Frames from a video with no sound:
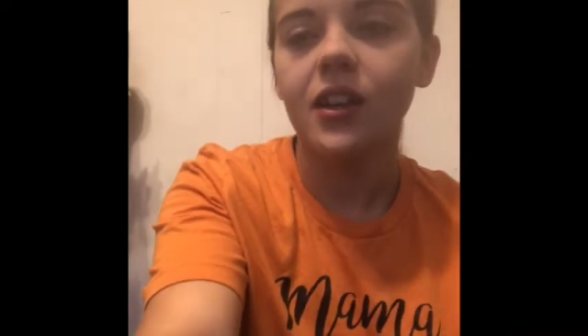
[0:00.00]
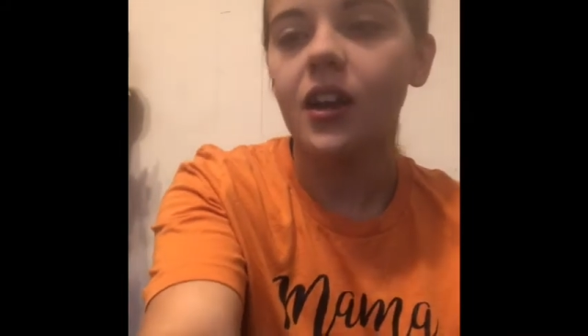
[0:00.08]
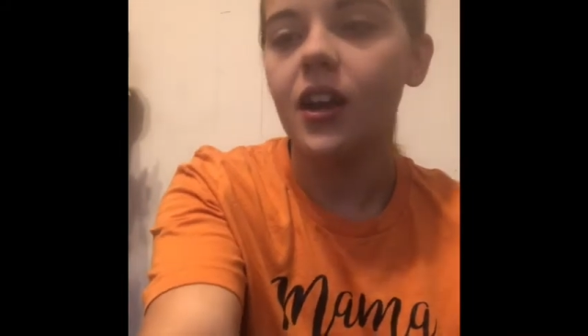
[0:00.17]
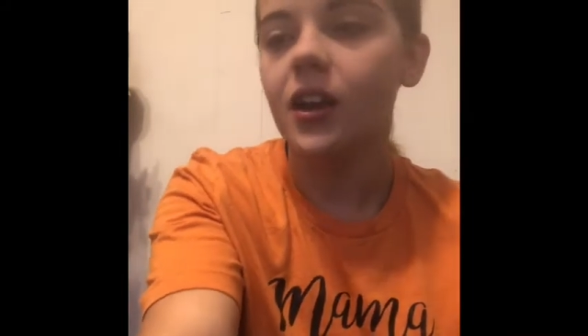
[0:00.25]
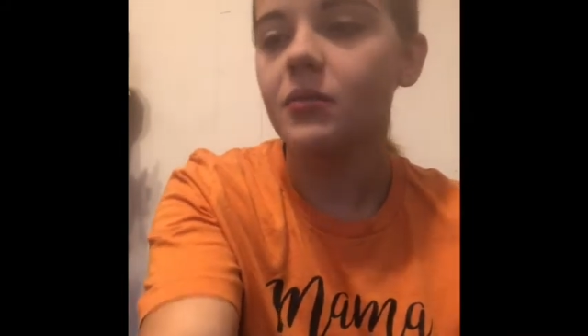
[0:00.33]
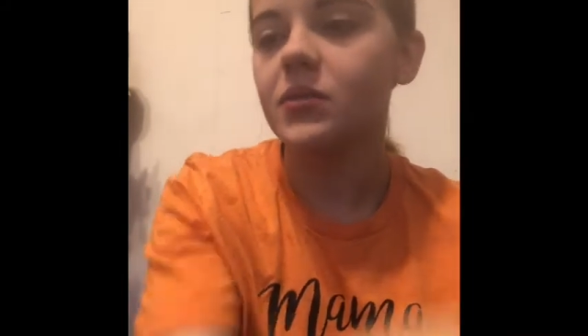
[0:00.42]

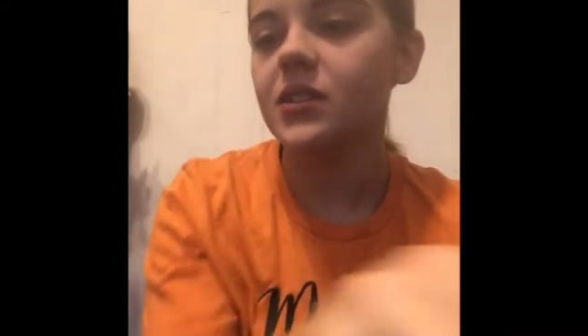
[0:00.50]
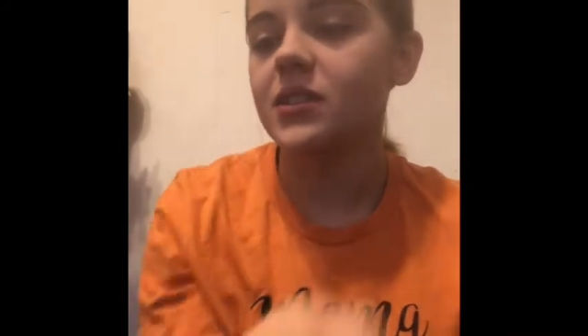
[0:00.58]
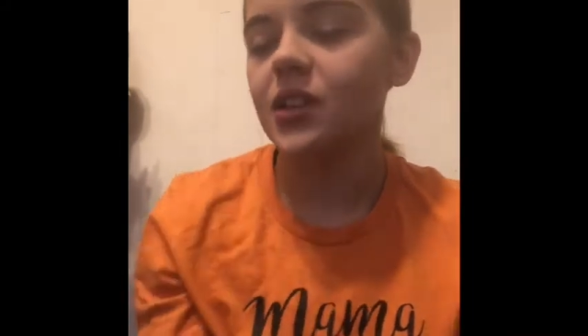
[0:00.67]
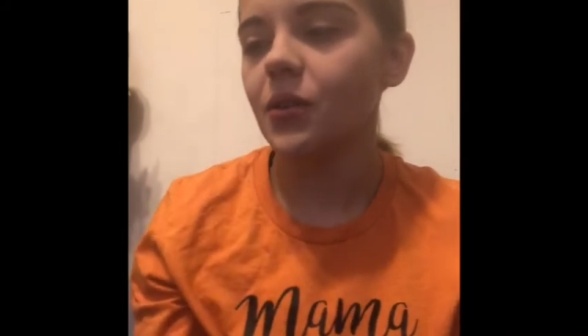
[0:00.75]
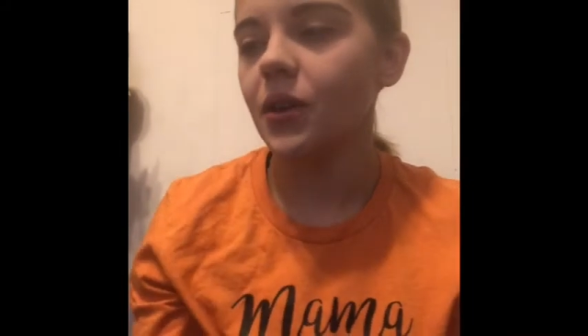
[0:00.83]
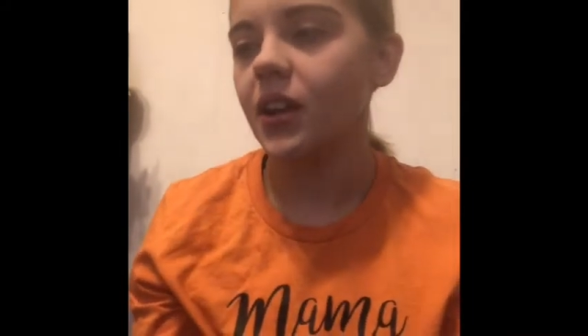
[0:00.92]
Let's
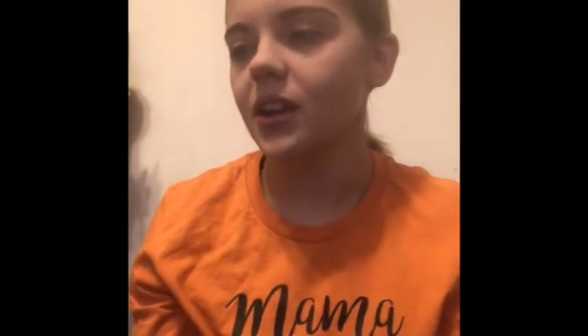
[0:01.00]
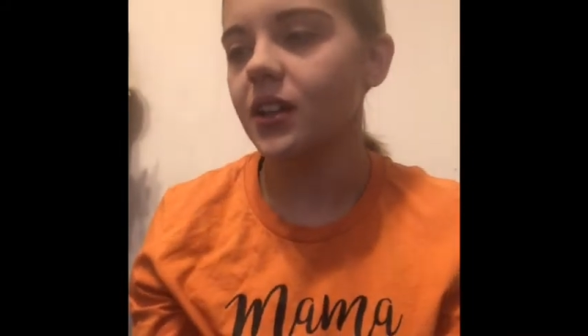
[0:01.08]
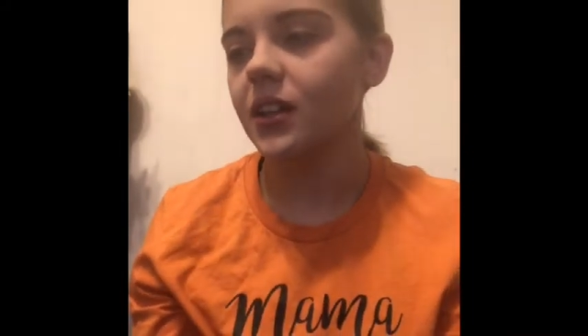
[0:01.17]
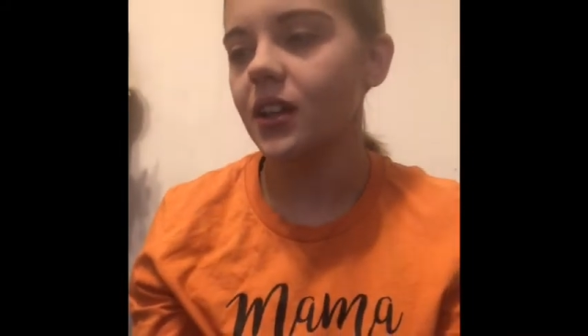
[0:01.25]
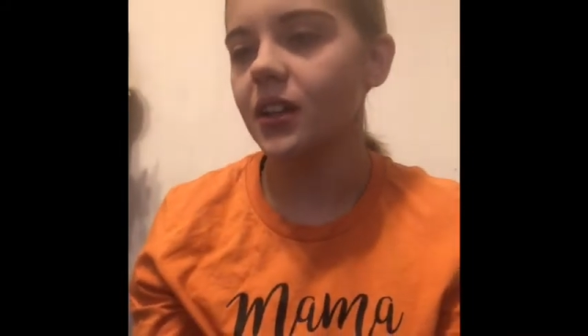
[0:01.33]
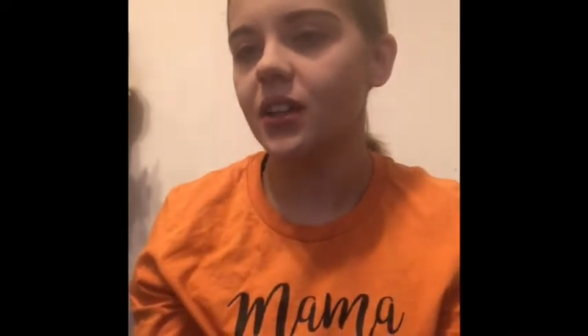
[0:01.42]
go ahead
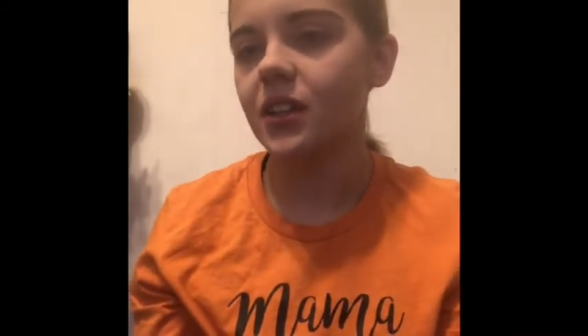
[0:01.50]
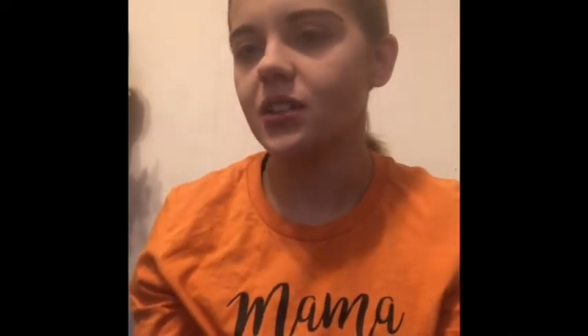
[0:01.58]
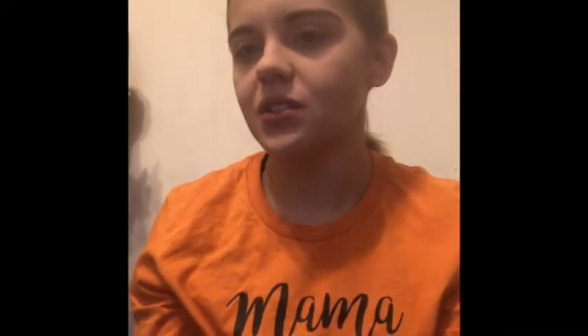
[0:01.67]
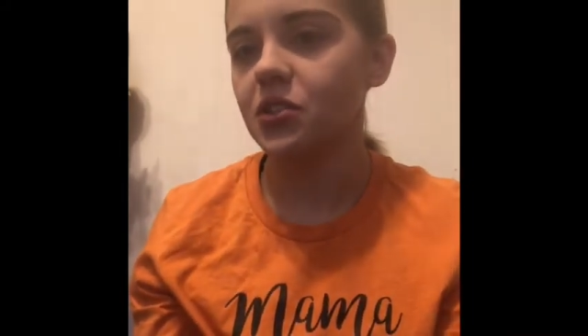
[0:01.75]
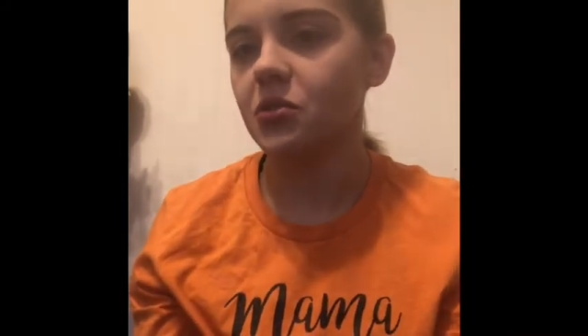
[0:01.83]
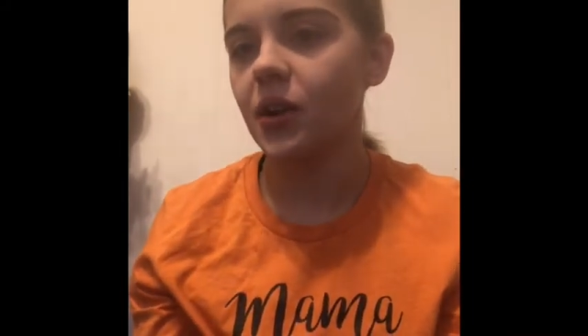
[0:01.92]
and get
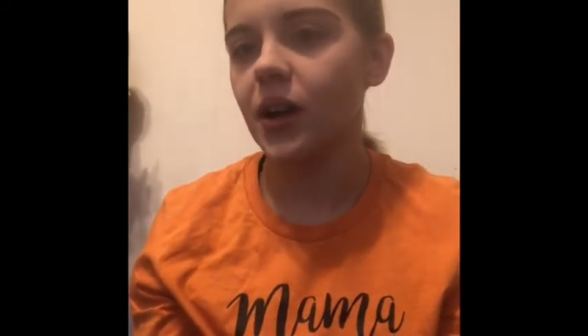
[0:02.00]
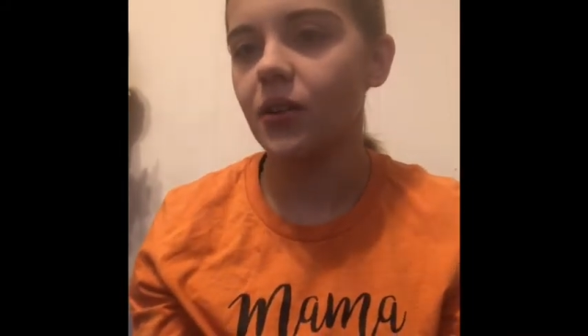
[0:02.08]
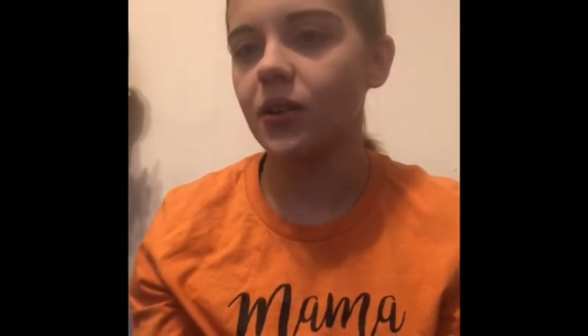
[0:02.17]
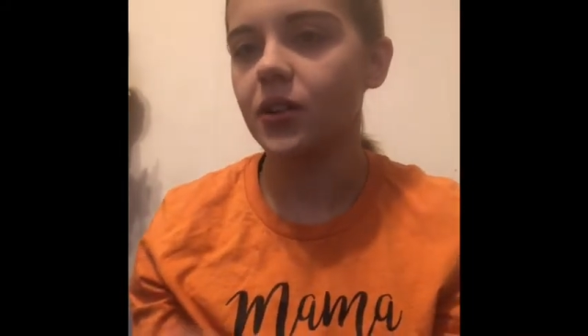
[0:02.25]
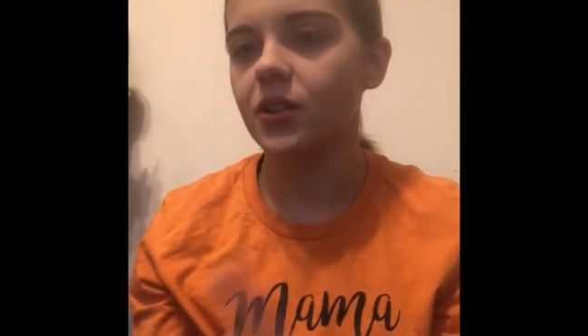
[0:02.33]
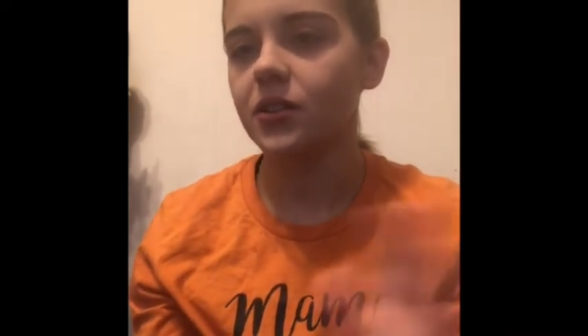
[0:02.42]
into
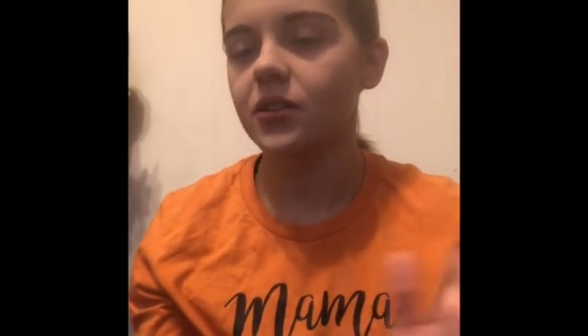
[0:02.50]
our,